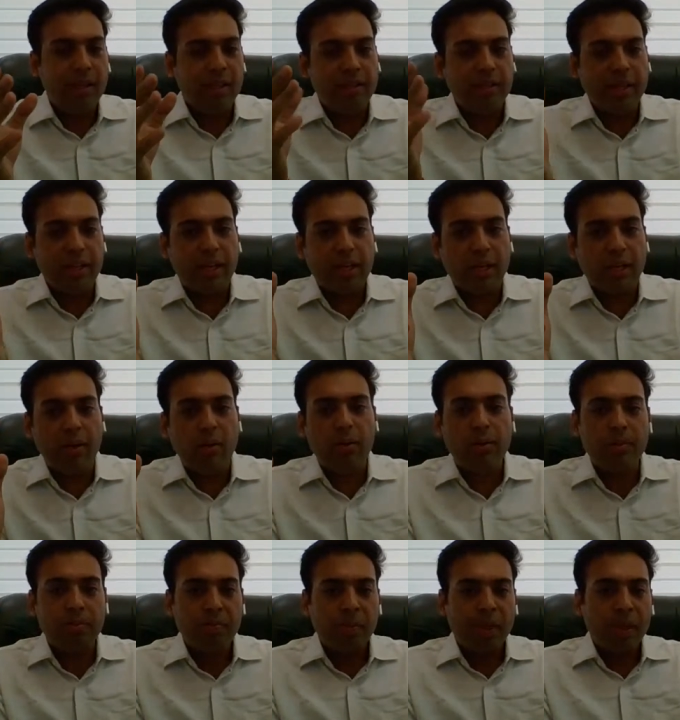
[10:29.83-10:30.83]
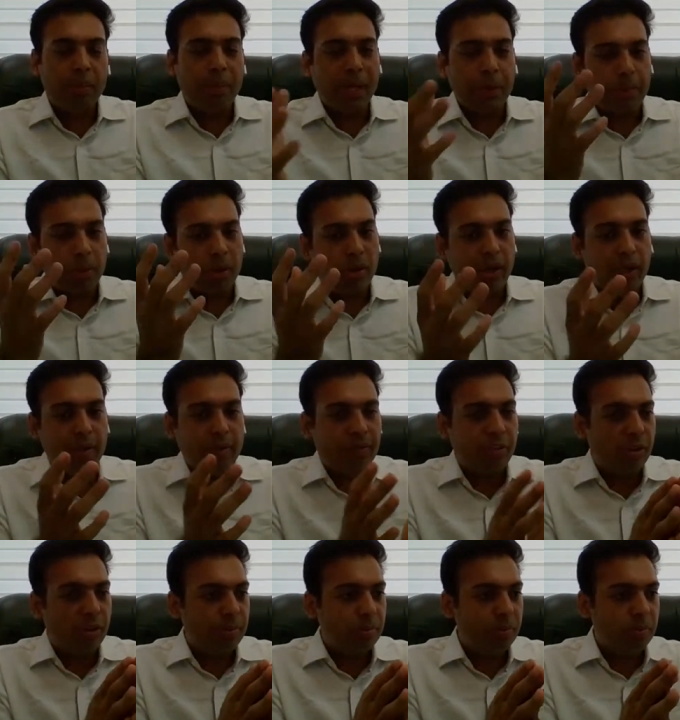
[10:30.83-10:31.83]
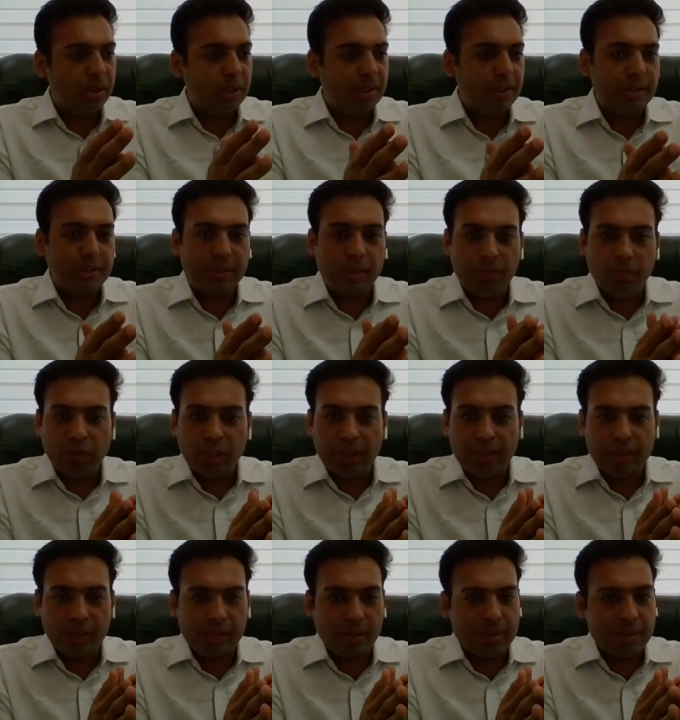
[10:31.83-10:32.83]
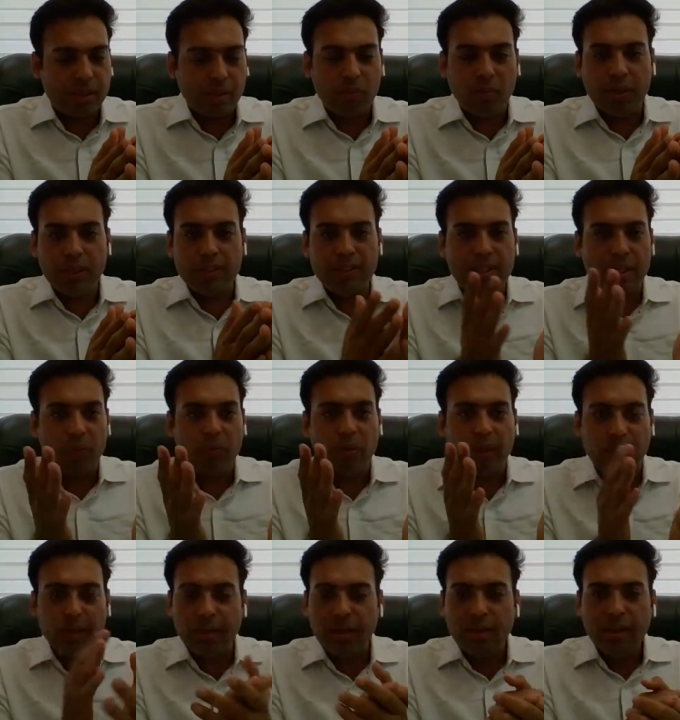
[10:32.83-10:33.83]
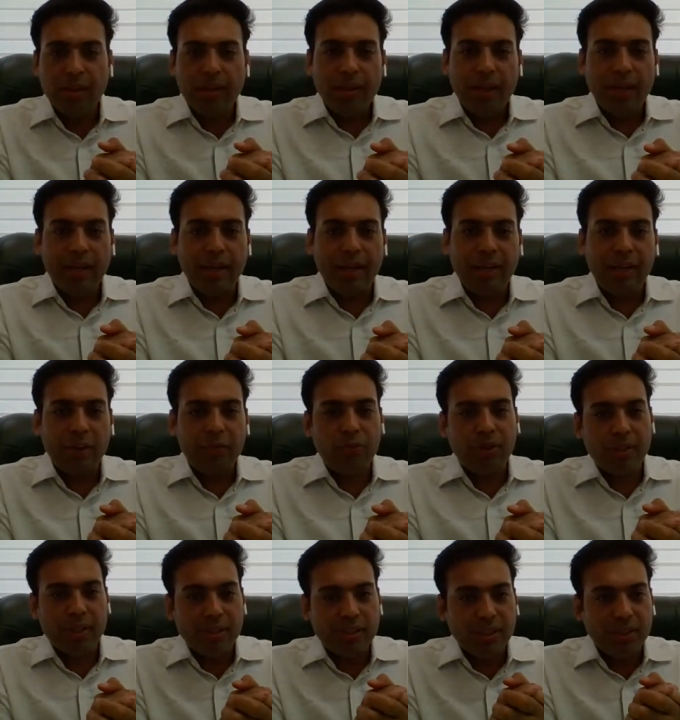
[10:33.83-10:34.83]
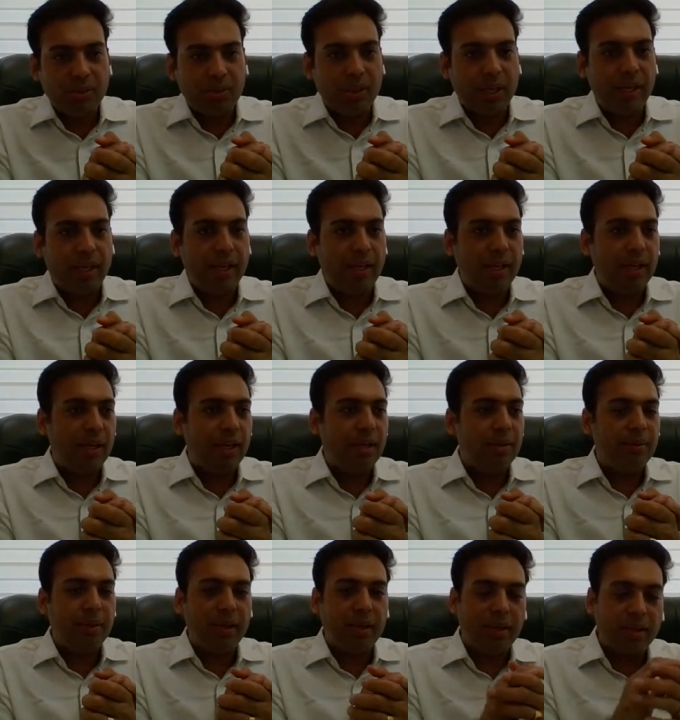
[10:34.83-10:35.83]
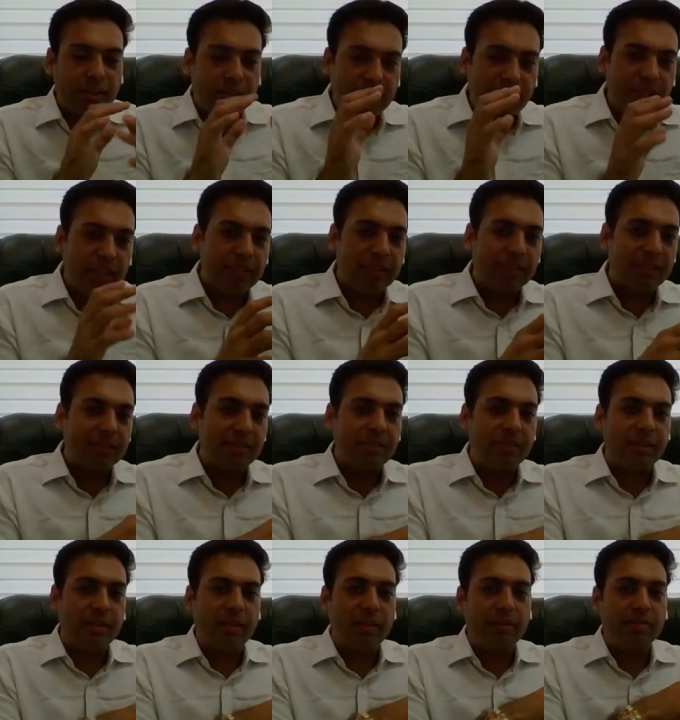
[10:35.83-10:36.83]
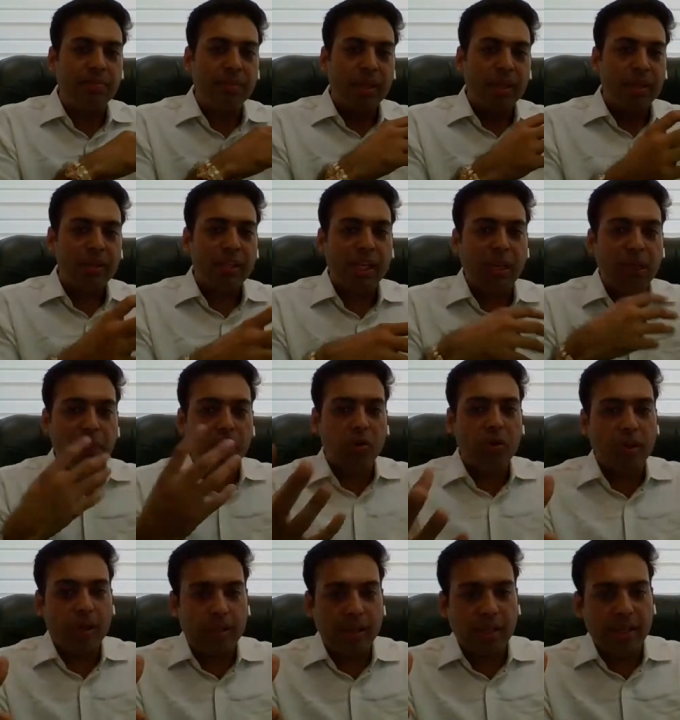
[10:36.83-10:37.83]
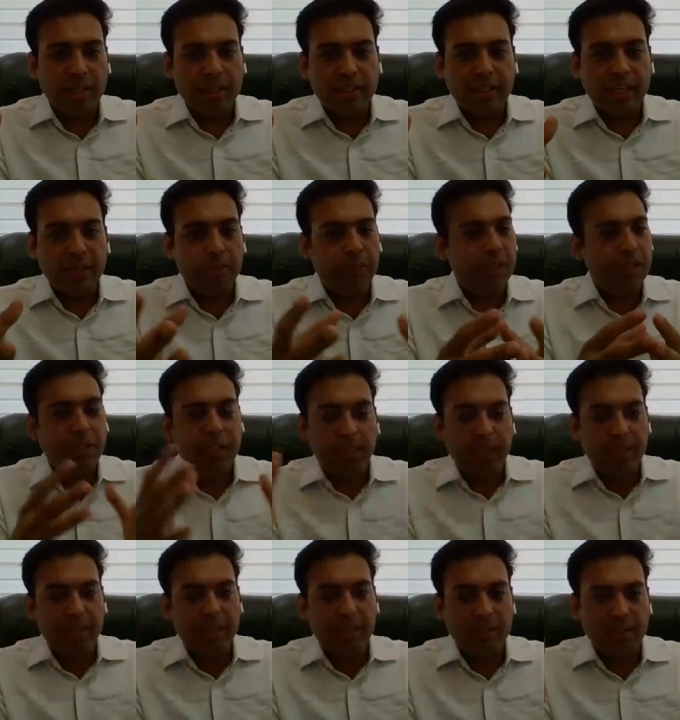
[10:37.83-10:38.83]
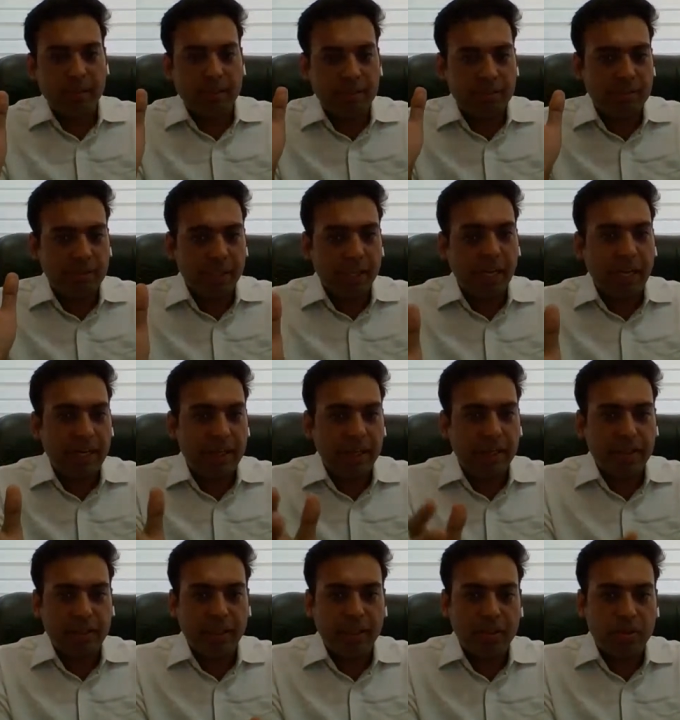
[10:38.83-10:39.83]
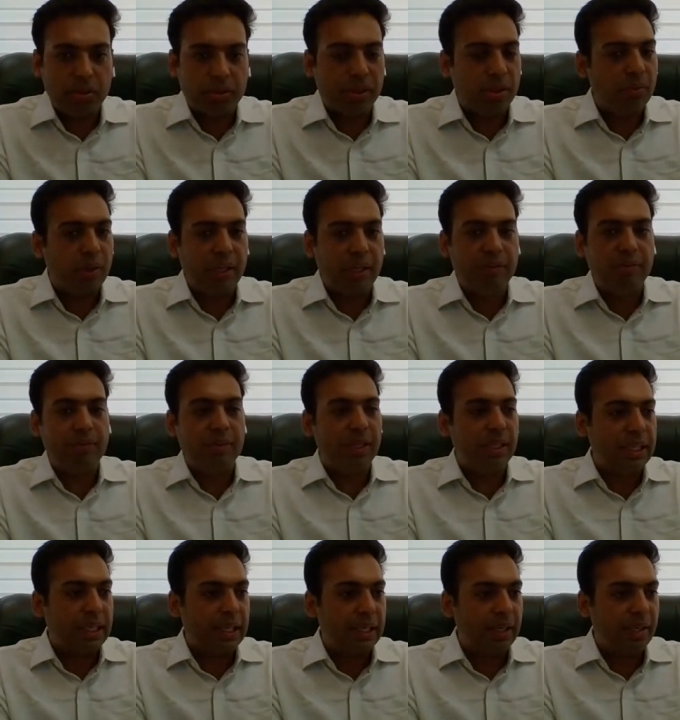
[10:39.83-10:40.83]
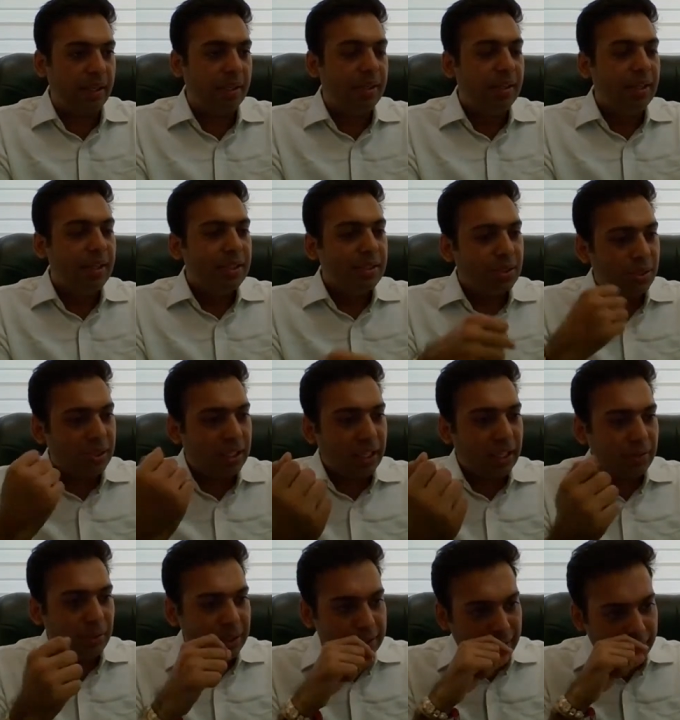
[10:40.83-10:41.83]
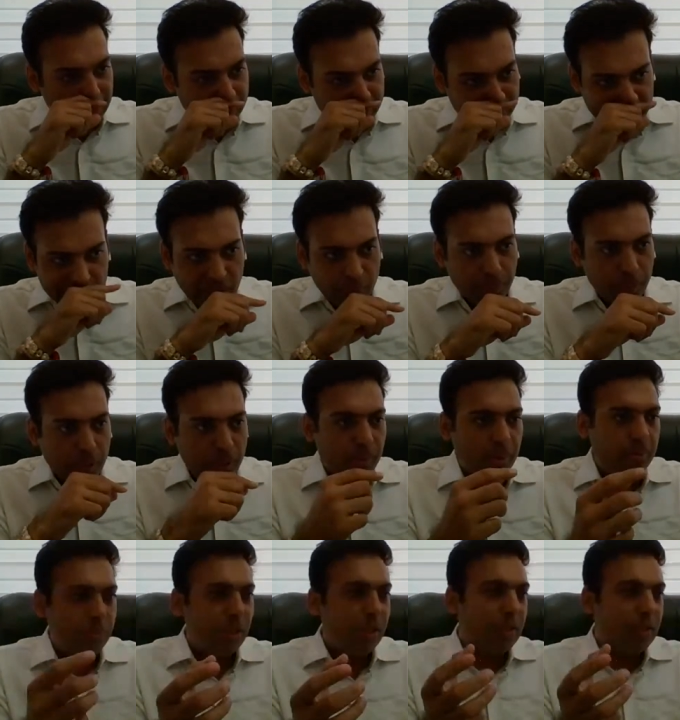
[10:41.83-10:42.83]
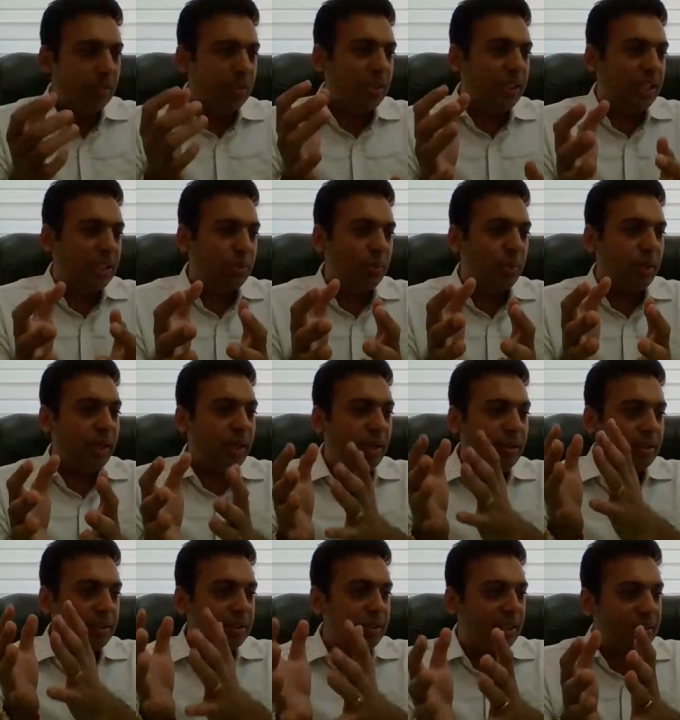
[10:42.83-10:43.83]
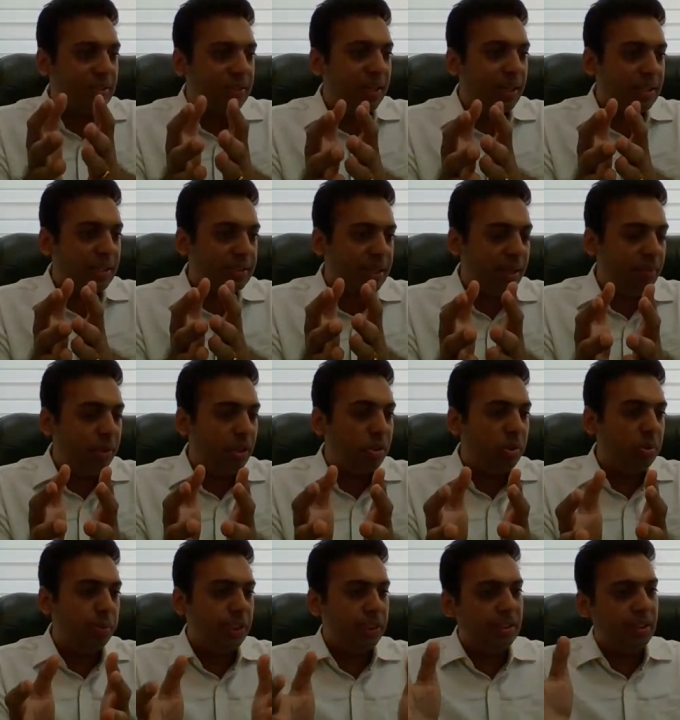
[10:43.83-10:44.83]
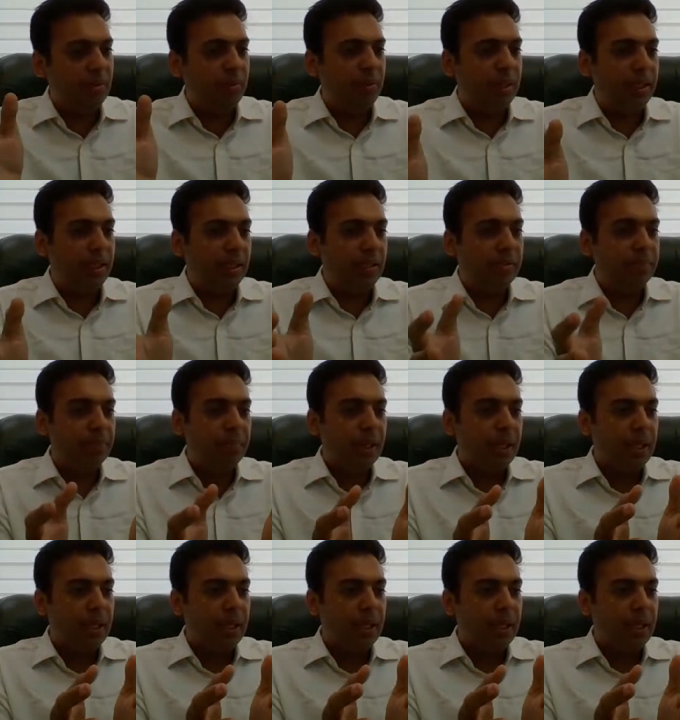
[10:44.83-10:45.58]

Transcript: in their account, by borrowing from uh, some, uh, someone somewhere, and after reaching to Canada, uh, they just uh, keep on returning that money, and uh, they had nothing to survive in Canada. So that was creating some problem. So that's why this S D S came into picture, where